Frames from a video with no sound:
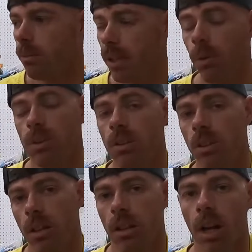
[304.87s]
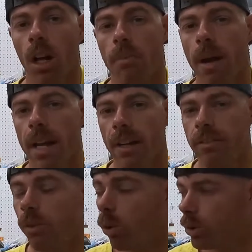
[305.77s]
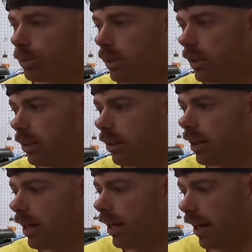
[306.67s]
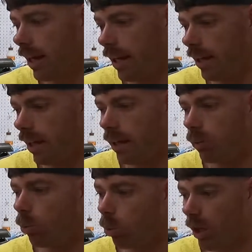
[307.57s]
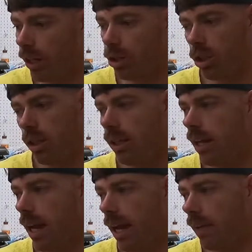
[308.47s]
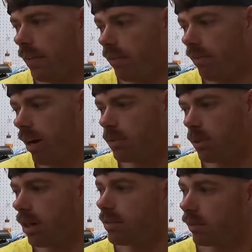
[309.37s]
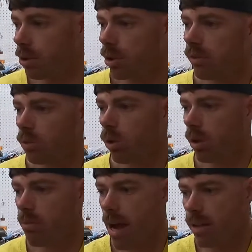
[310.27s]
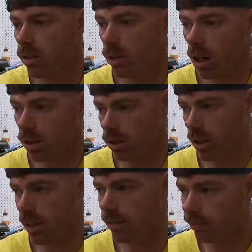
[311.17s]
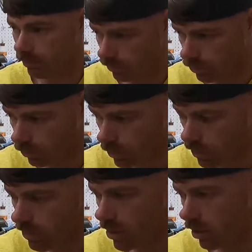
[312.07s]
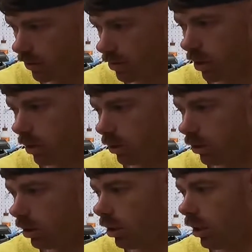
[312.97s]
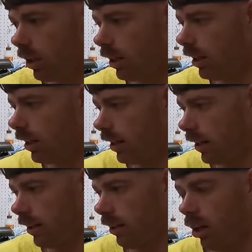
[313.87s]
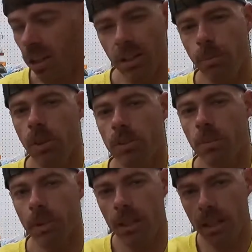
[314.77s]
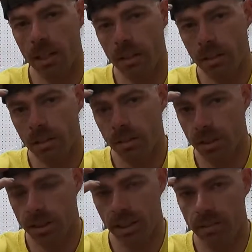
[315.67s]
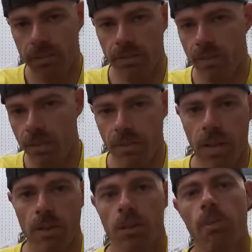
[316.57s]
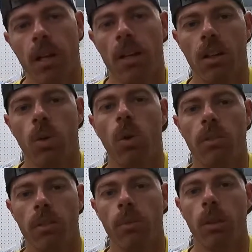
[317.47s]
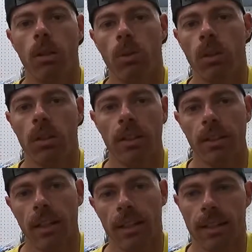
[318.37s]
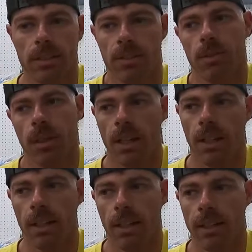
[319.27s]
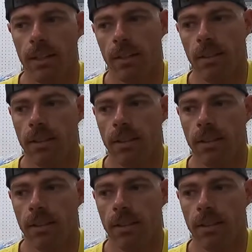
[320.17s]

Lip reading: but it was an automatic 4-speed, and I wished it had the 5-speed. I've never driven one of the manual cars yet, so I'll input something here just to give the video something kind of cool of the blue one, and like it's kind of like a